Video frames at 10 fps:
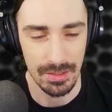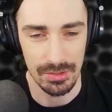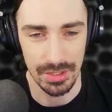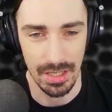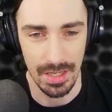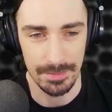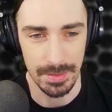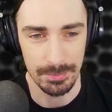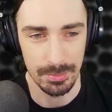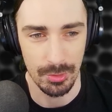Oh God,
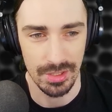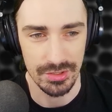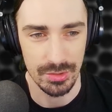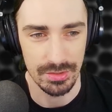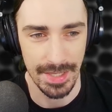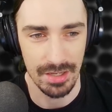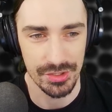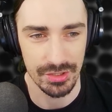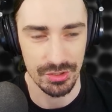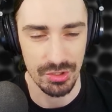people born in
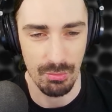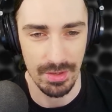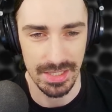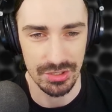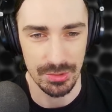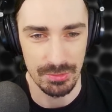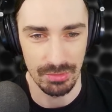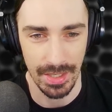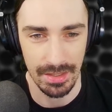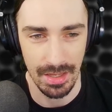2000 are 22
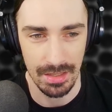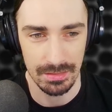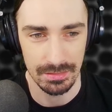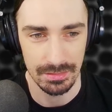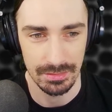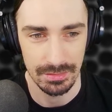right now.